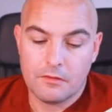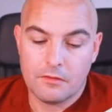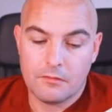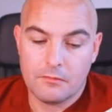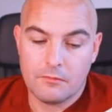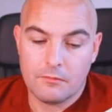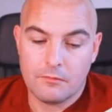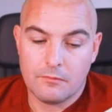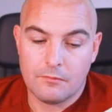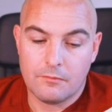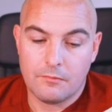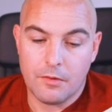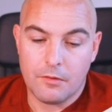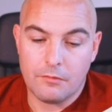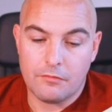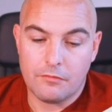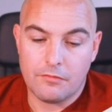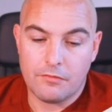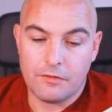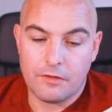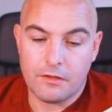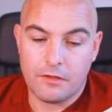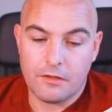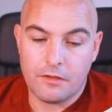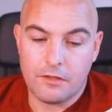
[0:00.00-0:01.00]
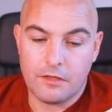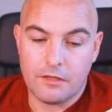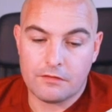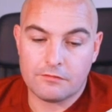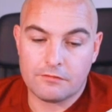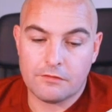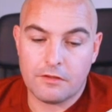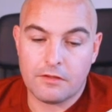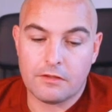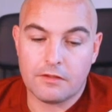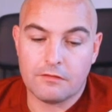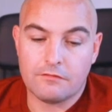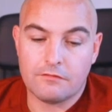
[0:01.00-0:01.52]
external
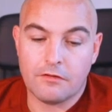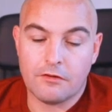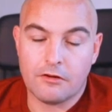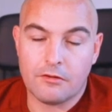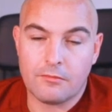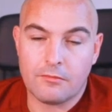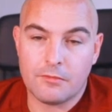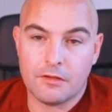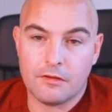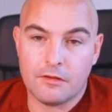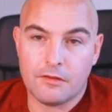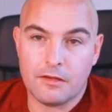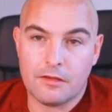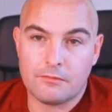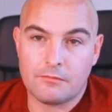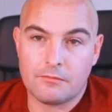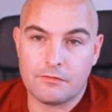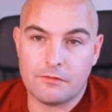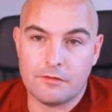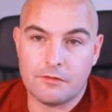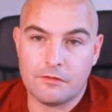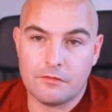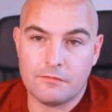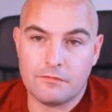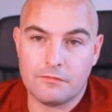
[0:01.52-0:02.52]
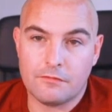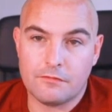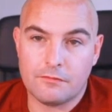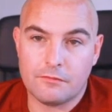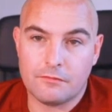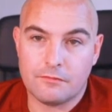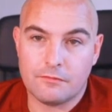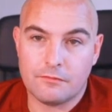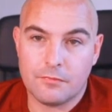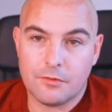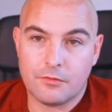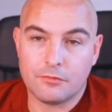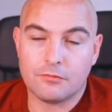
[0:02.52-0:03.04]
environment that they observe, but
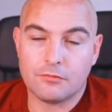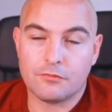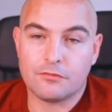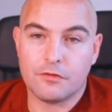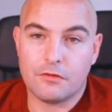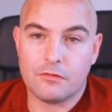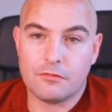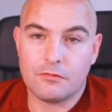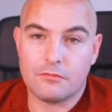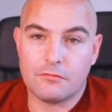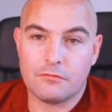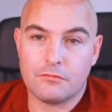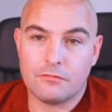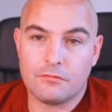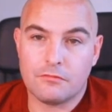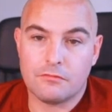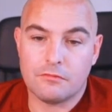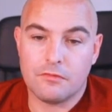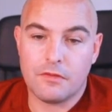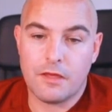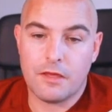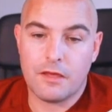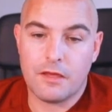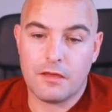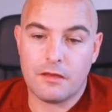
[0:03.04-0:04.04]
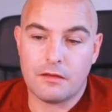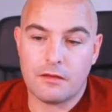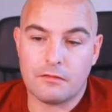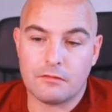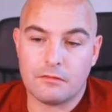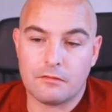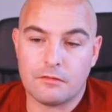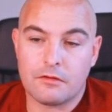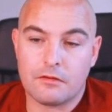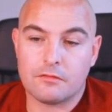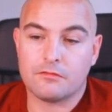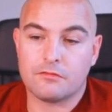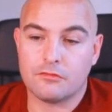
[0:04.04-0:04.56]
also their
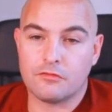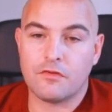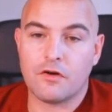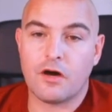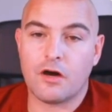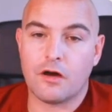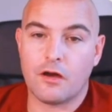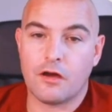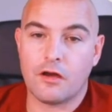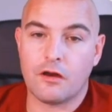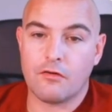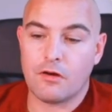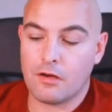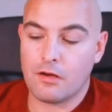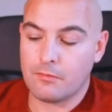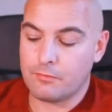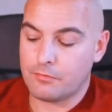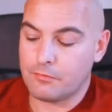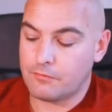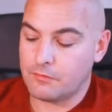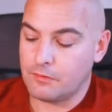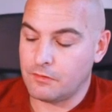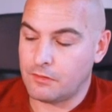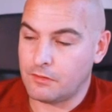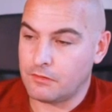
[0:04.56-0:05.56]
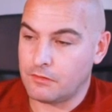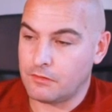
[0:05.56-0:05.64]
sort of higher up, if you like.